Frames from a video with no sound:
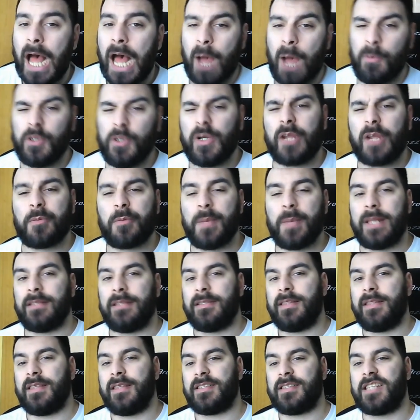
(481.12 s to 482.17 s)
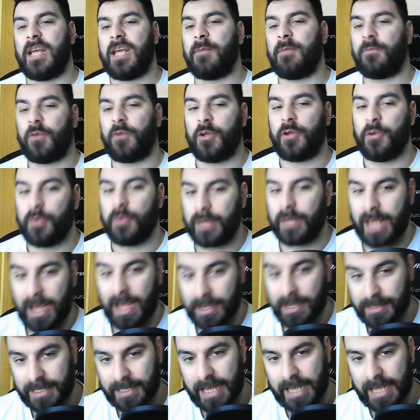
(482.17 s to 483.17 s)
I would recommend the same for you guys